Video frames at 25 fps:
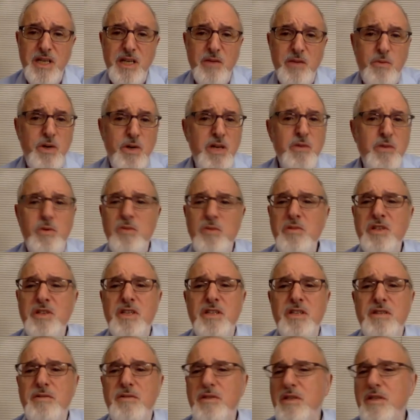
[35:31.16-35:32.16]
where women
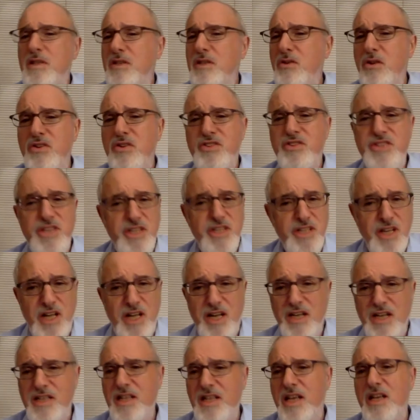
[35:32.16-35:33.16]
can go to
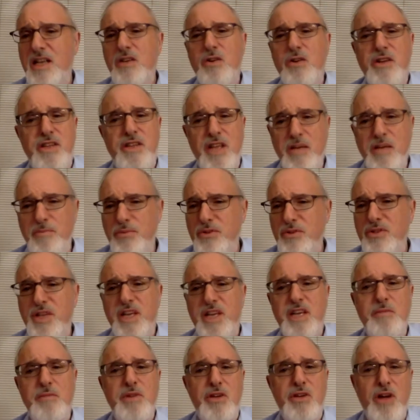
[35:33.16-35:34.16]
synagogue, they can go to temple, they
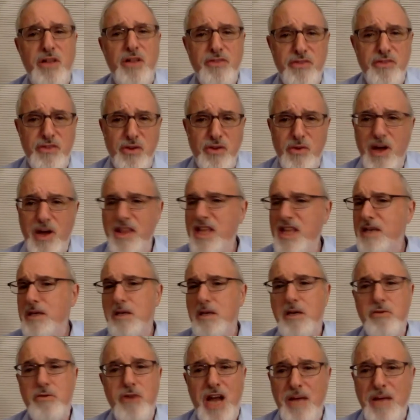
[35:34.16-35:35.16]
can be called to the Torah, they can
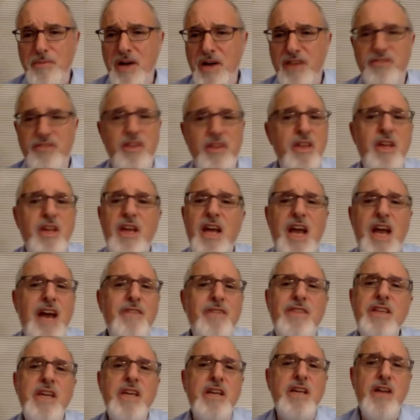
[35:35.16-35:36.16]
go rabbis,
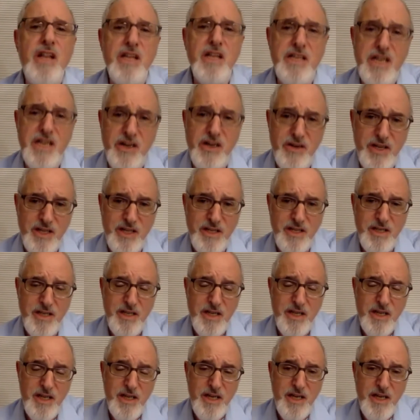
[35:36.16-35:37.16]
everything egalitarian.
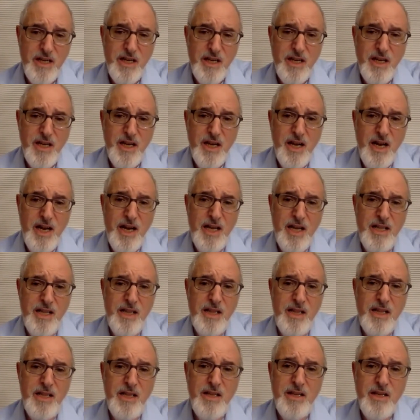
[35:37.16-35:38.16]

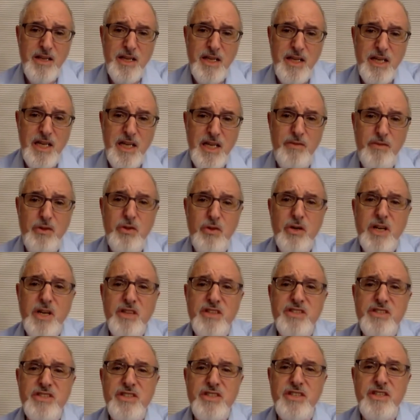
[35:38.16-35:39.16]
And if you look at
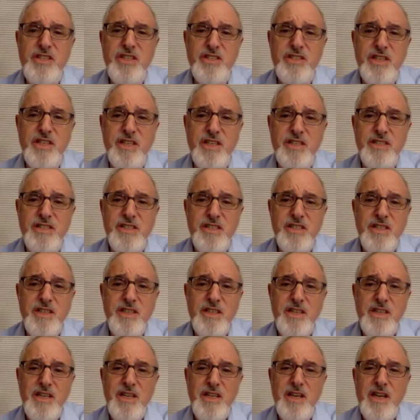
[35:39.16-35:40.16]
the statistics,
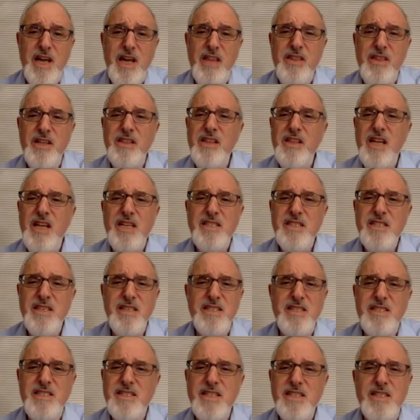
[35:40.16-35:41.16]
I think less than
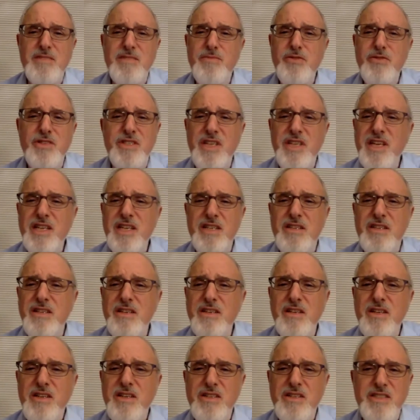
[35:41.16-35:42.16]
six percent,
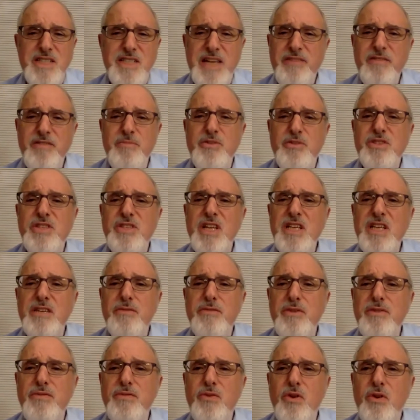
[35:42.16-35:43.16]
seven percent of
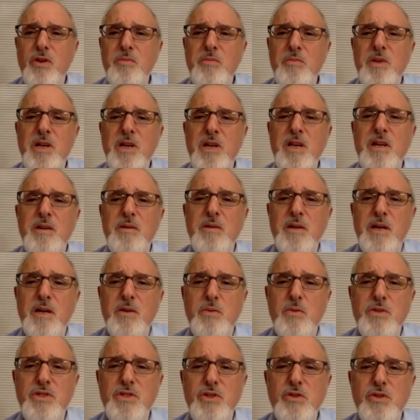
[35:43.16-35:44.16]
reform
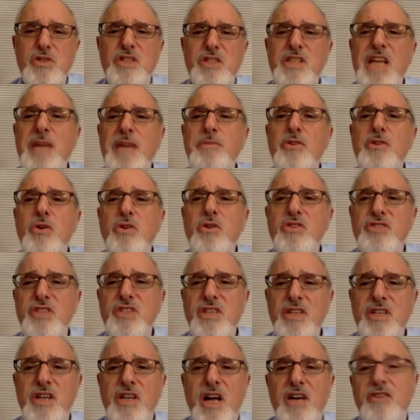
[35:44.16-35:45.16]
Jews claim to go to
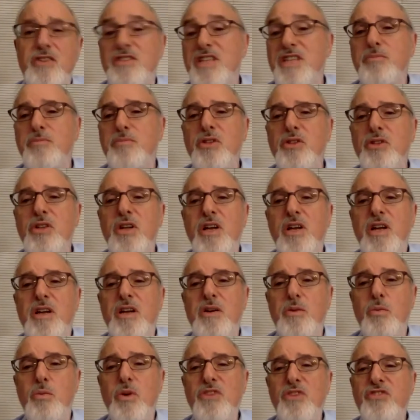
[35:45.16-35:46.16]
synagogue or temple
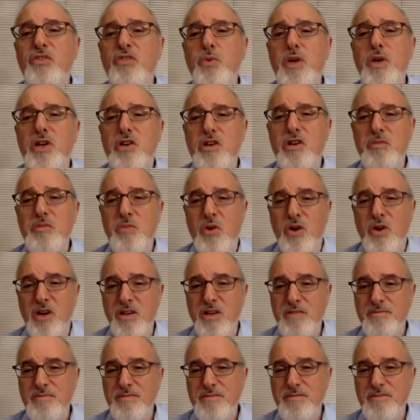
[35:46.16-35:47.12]
once a week or more.